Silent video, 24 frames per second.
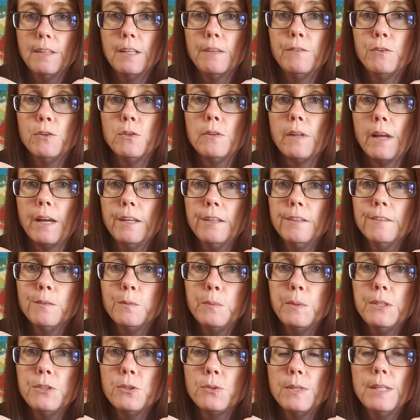If you like
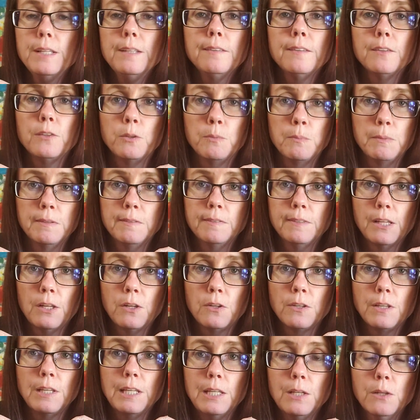sweet treats and you missed out
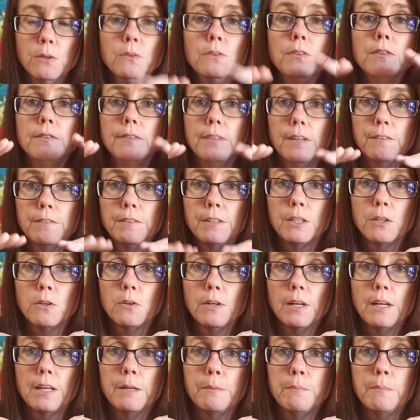on keto, definitely go
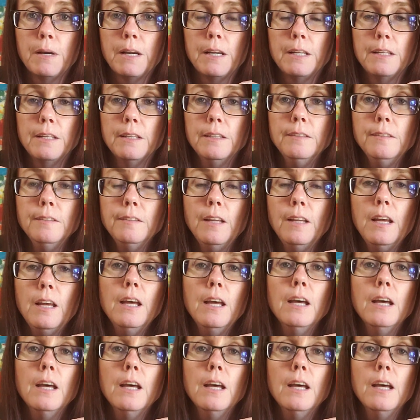ahead and buy these.